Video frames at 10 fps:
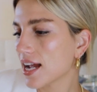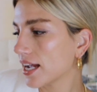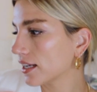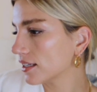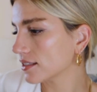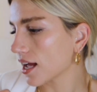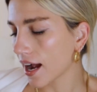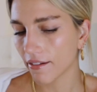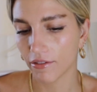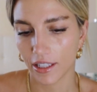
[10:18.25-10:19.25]
is
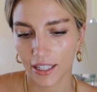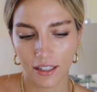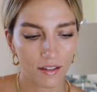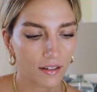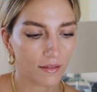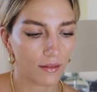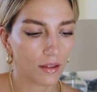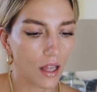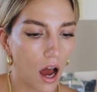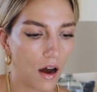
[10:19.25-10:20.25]
I really
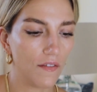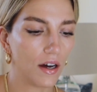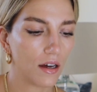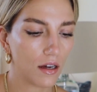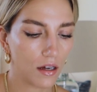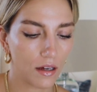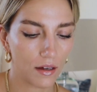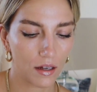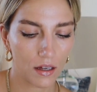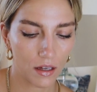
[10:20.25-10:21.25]
love
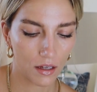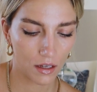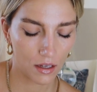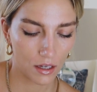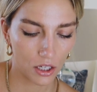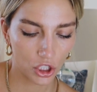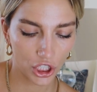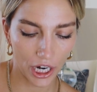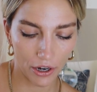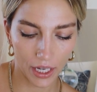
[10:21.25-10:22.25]

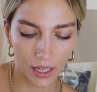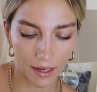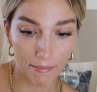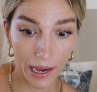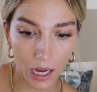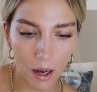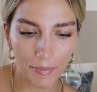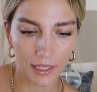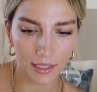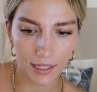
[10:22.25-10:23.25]
sharing like makeup
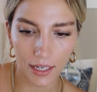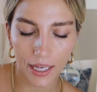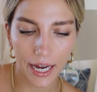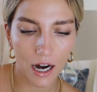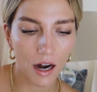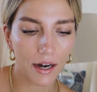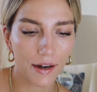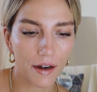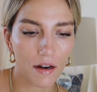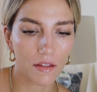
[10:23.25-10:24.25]
and skincare,
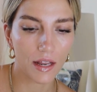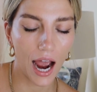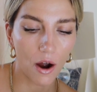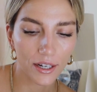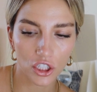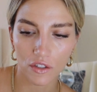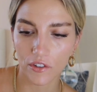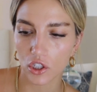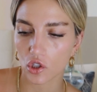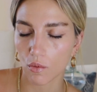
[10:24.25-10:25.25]
and now I just
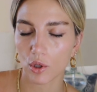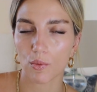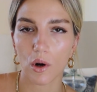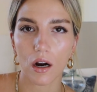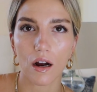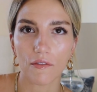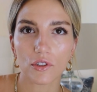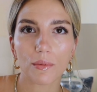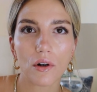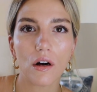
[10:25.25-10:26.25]
feel so much more
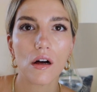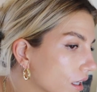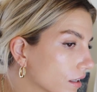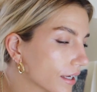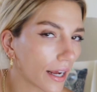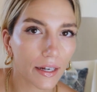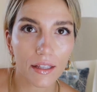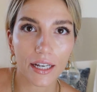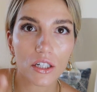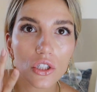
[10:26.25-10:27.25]
comfortable getting
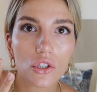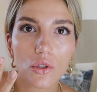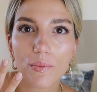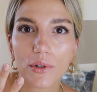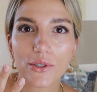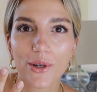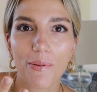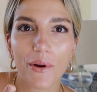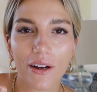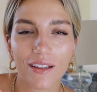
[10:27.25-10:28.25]
like
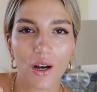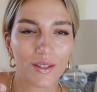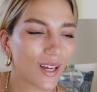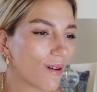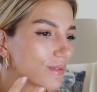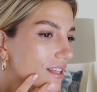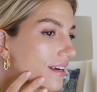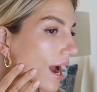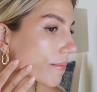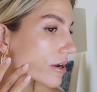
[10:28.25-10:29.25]
super close up to the
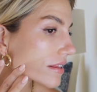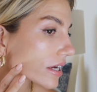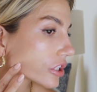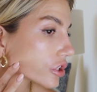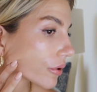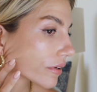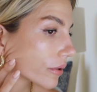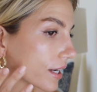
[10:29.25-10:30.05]
camera and like showing you